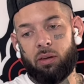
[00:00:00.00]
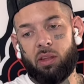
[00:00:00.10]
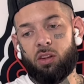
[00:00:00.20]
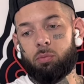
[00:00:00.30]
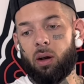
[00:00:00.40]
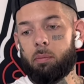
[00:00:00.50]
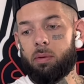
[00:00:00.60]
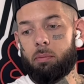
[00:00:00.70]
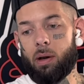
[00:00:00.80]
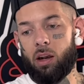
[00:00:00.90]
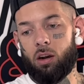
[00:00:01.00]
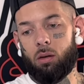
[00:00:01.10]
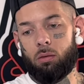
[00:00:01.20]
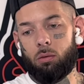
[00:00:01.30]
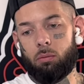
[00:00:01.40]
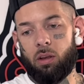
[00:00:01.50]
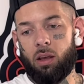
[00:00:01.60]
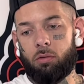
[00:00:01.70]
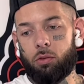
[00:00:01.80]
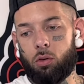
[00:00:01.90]
this might be better
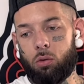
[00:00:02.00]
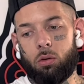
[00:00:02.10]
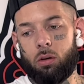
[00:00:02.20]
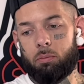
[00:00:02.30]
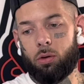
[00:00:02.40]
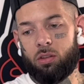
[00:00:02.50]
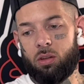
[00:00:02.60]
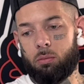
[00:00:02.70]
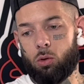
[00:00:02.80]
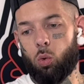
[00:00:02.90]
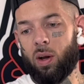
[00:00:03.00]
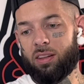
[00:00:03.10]
if you could put some quick